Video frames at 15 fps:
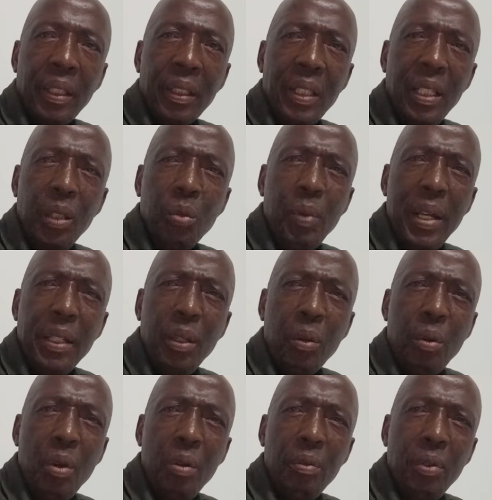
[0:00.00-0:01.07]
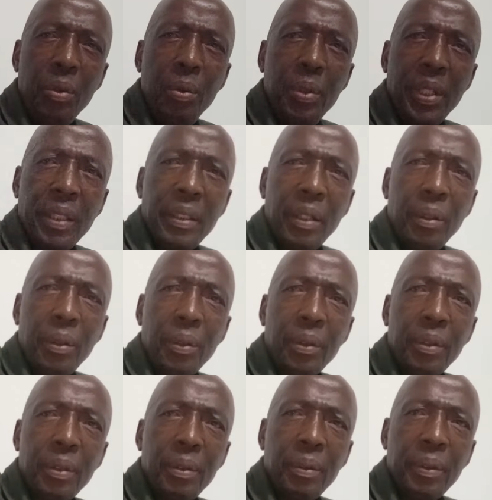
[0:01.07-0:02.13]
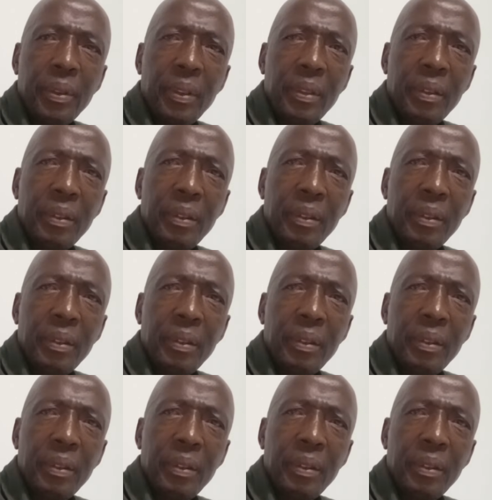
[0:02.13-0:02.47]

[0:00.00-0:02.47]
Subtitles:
It is quite a convoluted and long story.